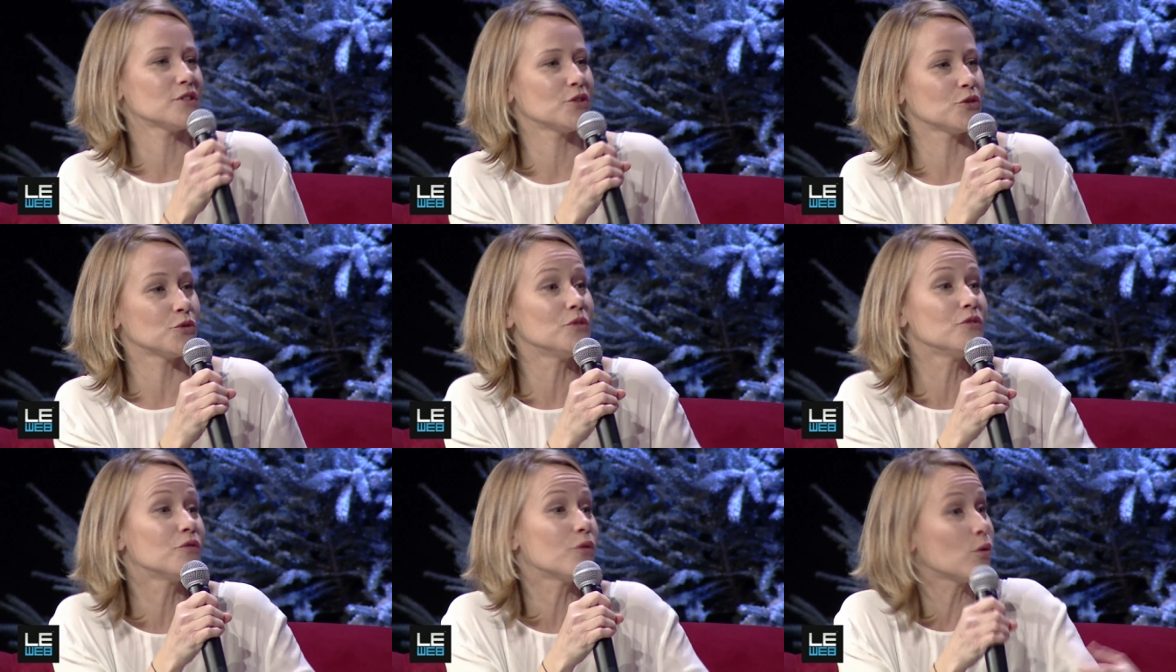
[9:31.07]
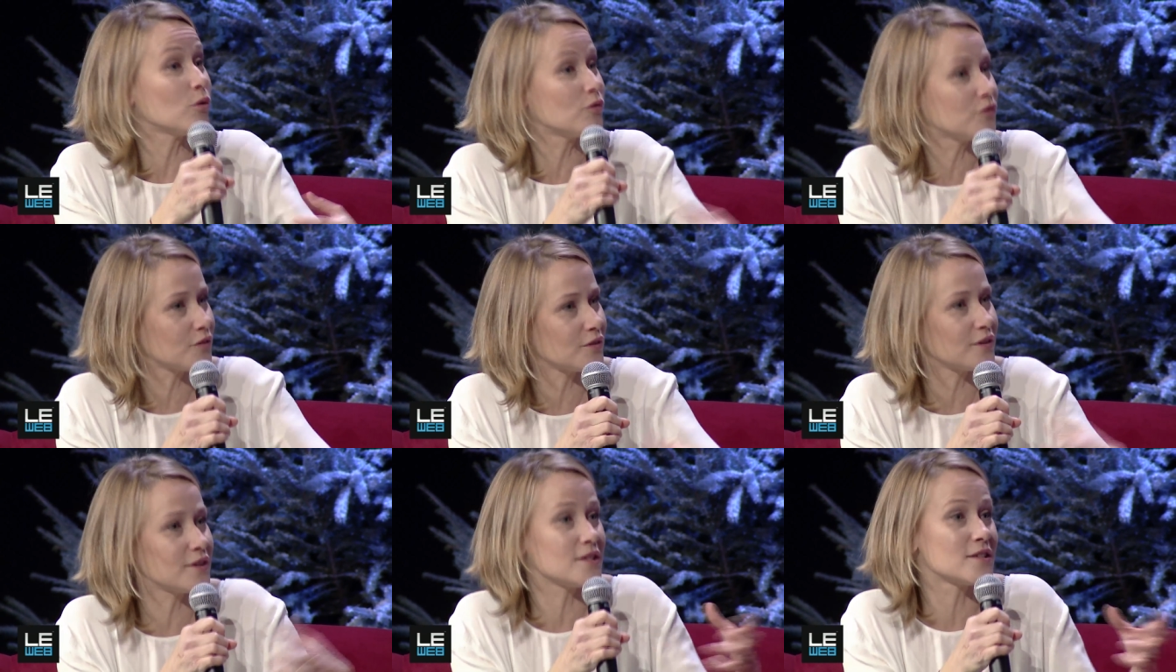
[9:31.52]
you involve
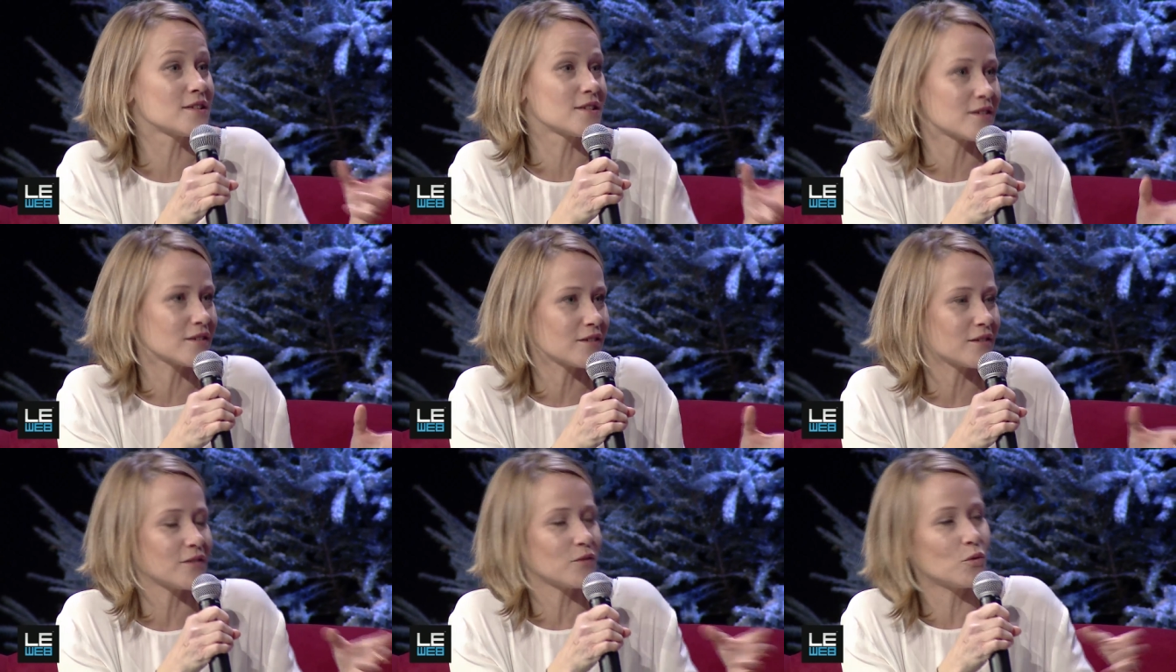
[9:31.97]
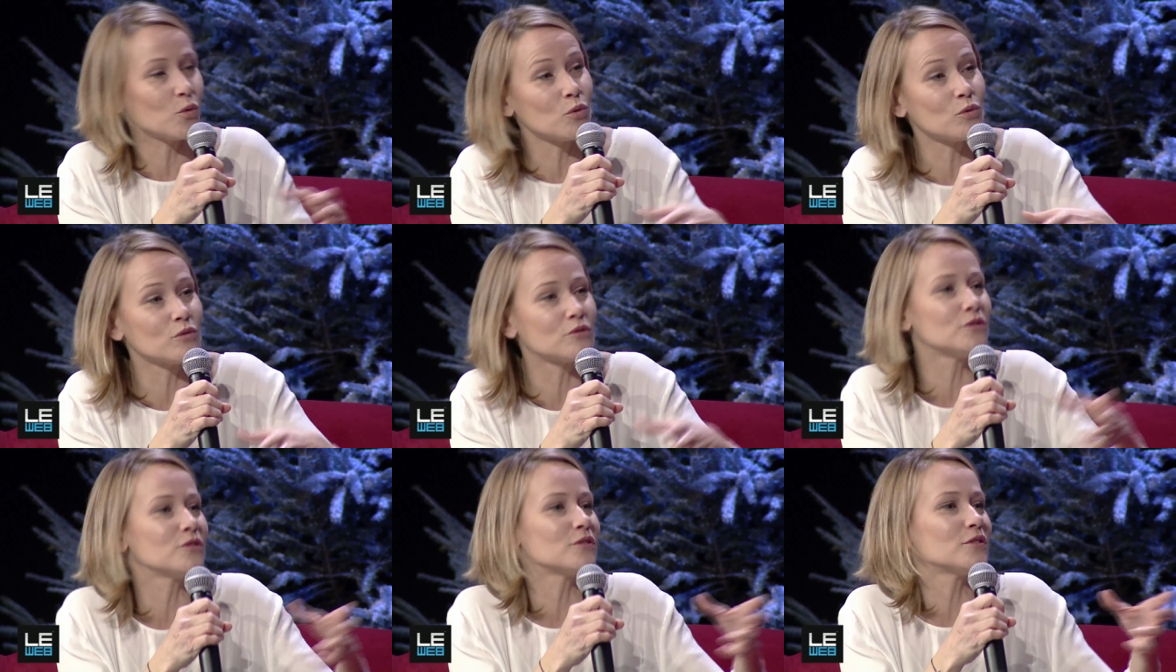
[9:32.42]
this uh,
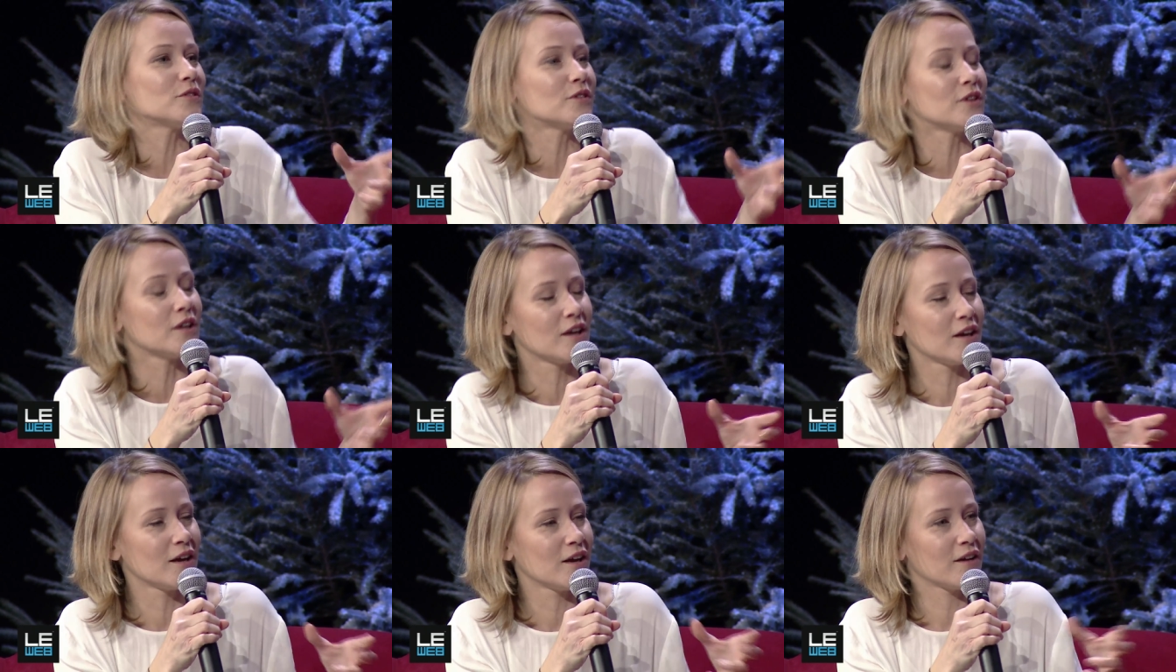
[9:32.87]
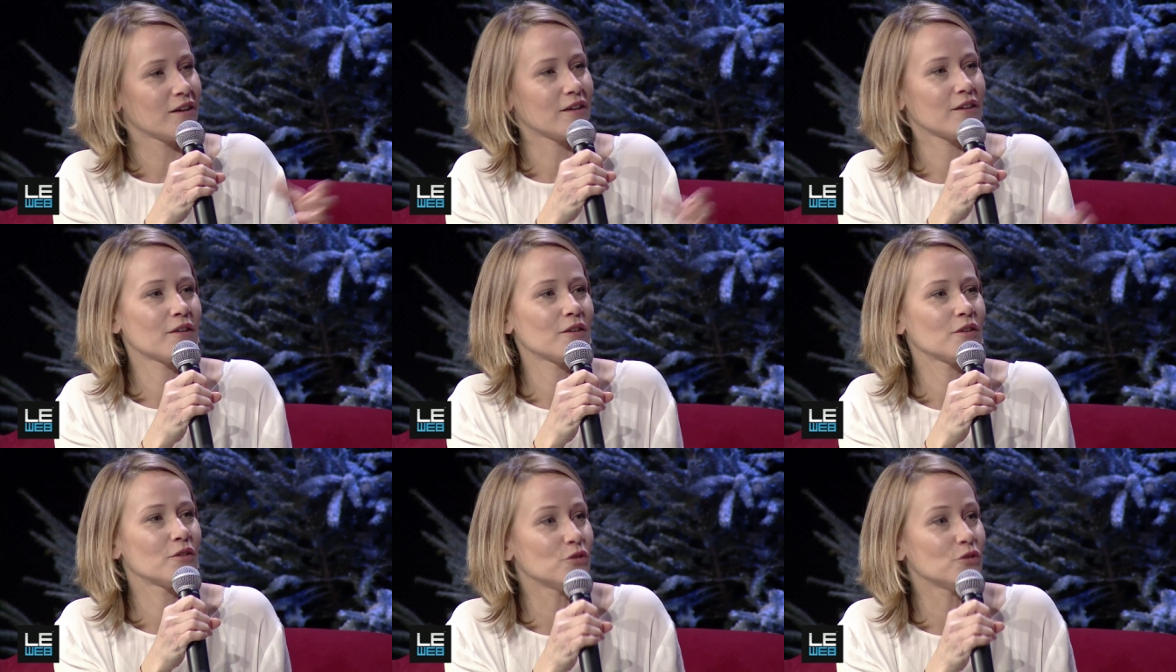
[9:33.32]
all the, the uh,